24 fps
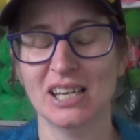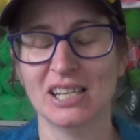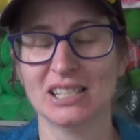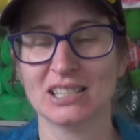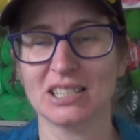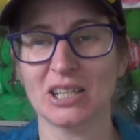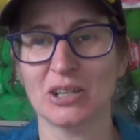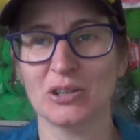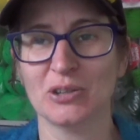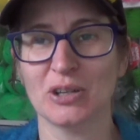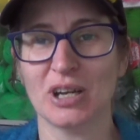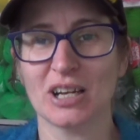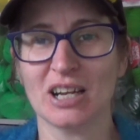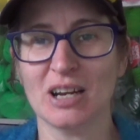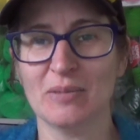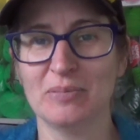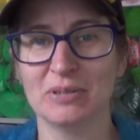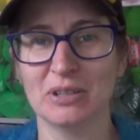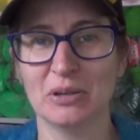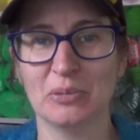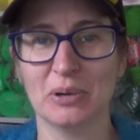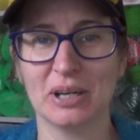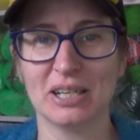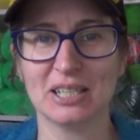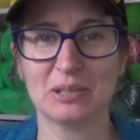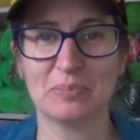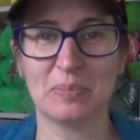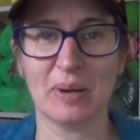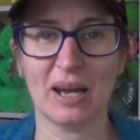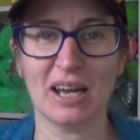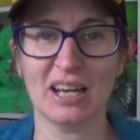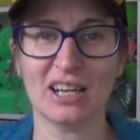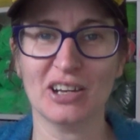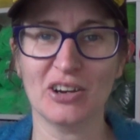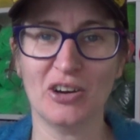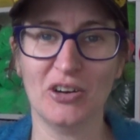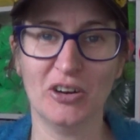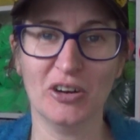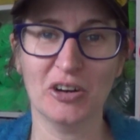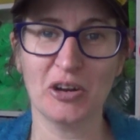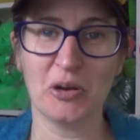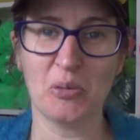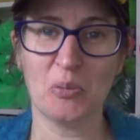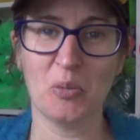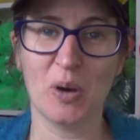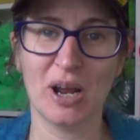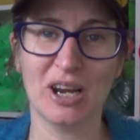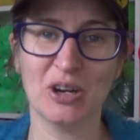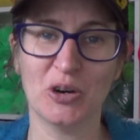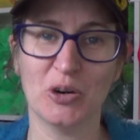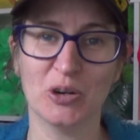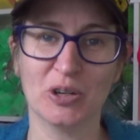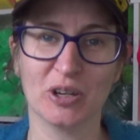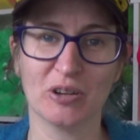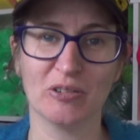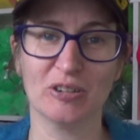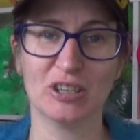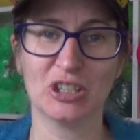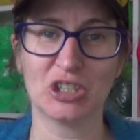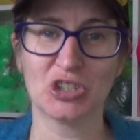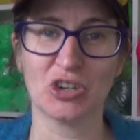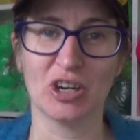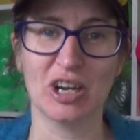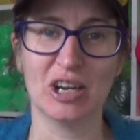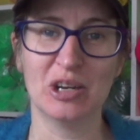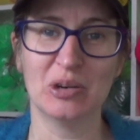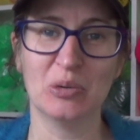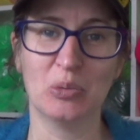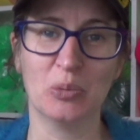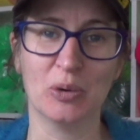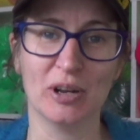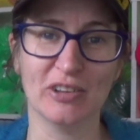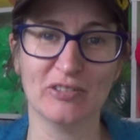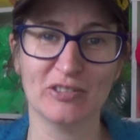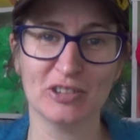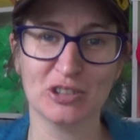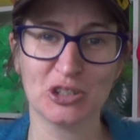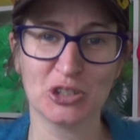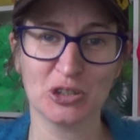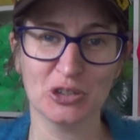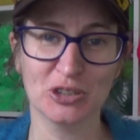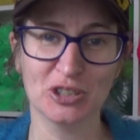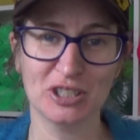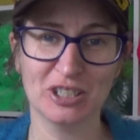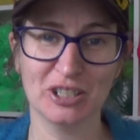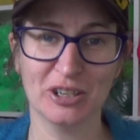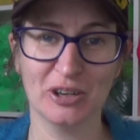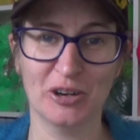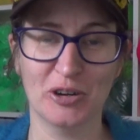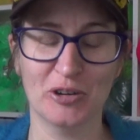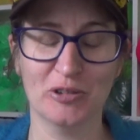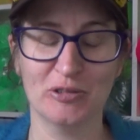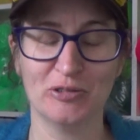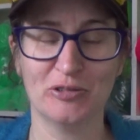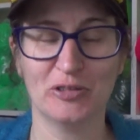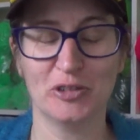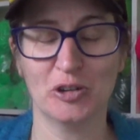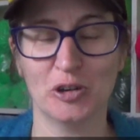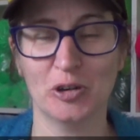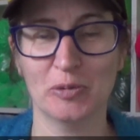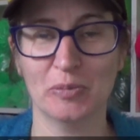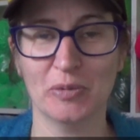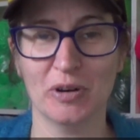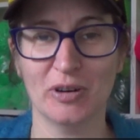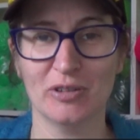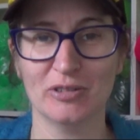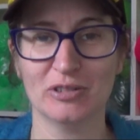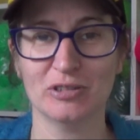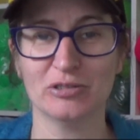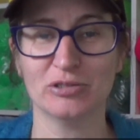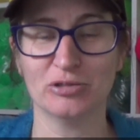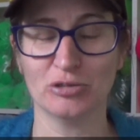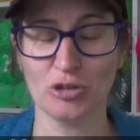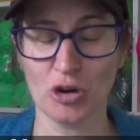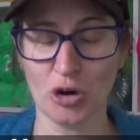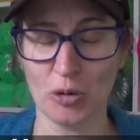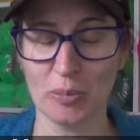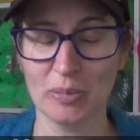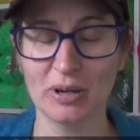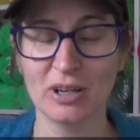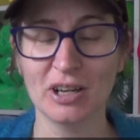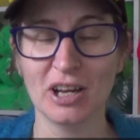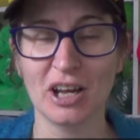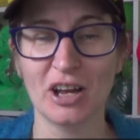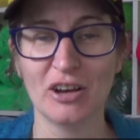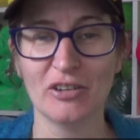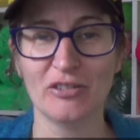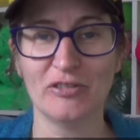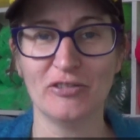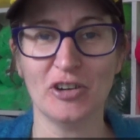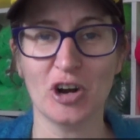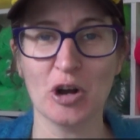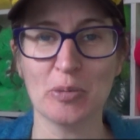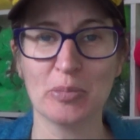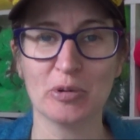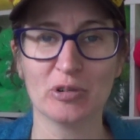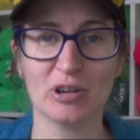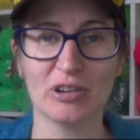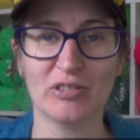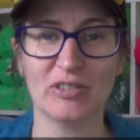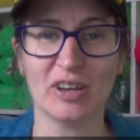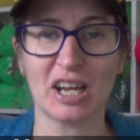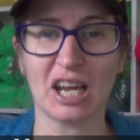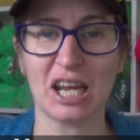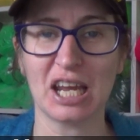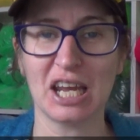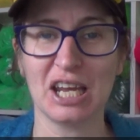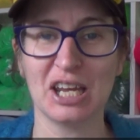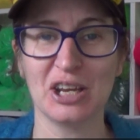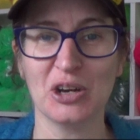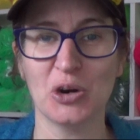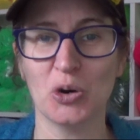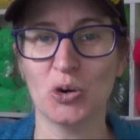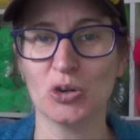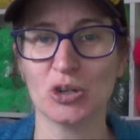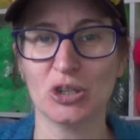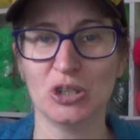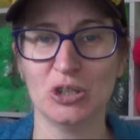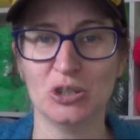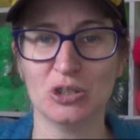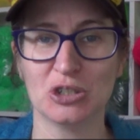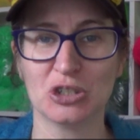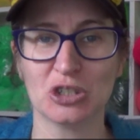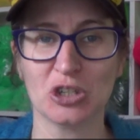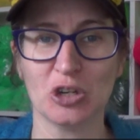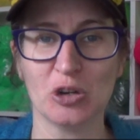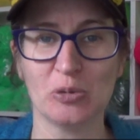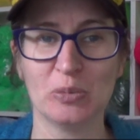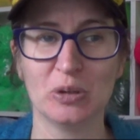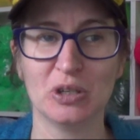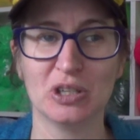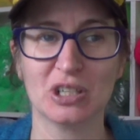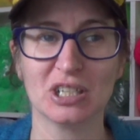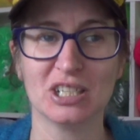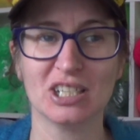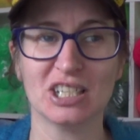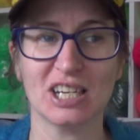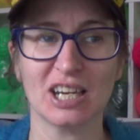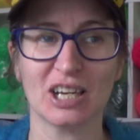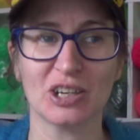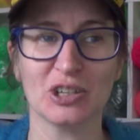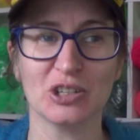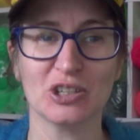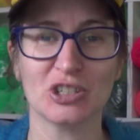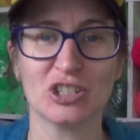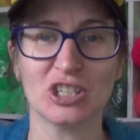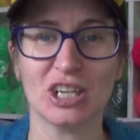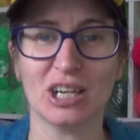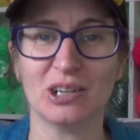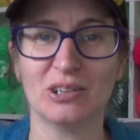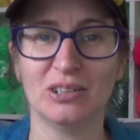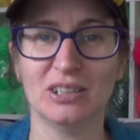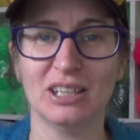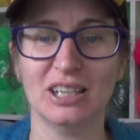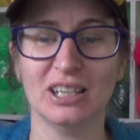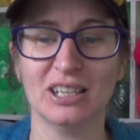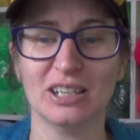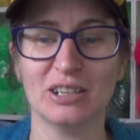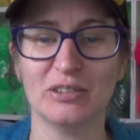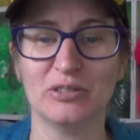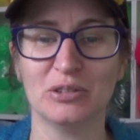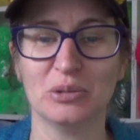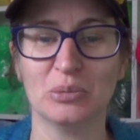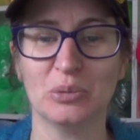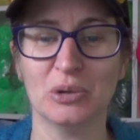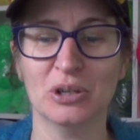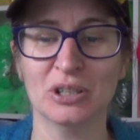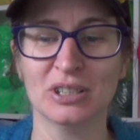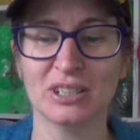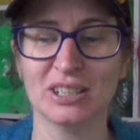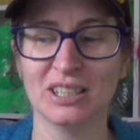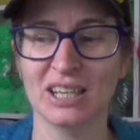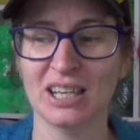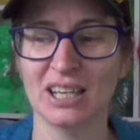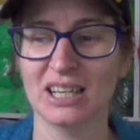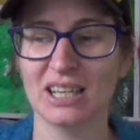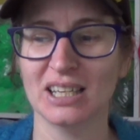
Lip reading: So a couple of weeks back I went on a retreat with Chantel from Fiberific here on YouTube. You can check her channel out if you want.